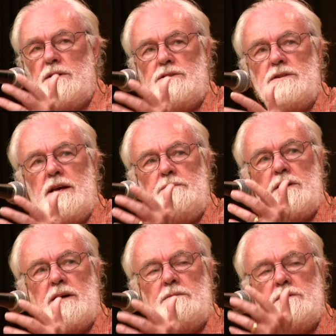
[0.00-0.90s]
question then
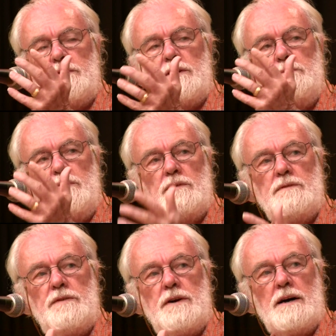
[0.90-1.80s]
becomes very
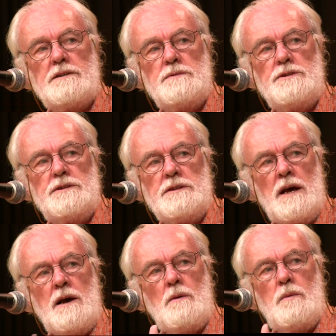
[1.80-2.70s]
important for us, which is,
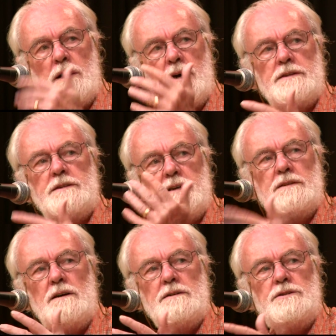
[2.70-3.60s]
what are the
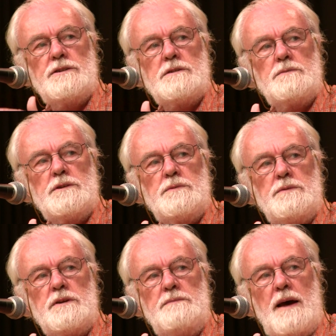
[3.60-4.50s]
technologies which we
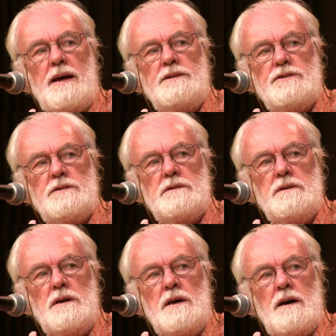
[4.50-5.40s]
would imagine
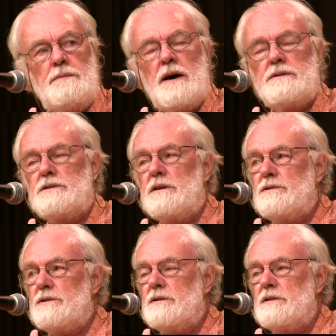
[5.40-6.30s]
about a
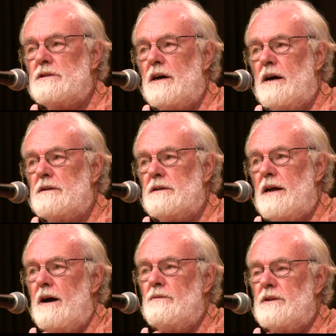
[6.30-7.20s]
socialist society, and
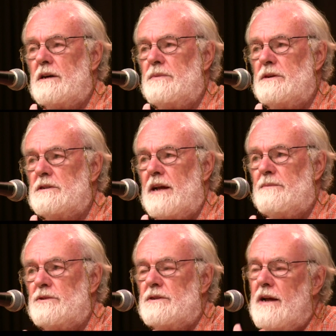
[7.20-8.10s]
how would they be
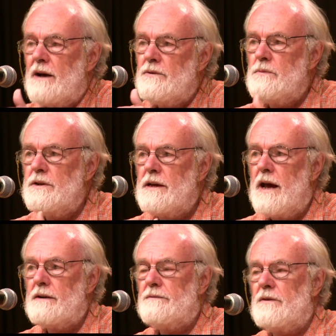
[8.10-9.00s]
established, and how would we
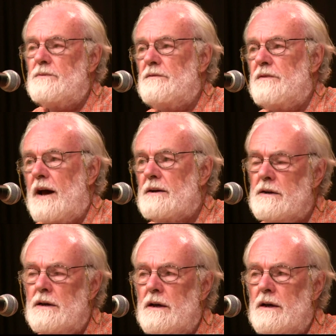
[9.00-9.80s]
get from the fact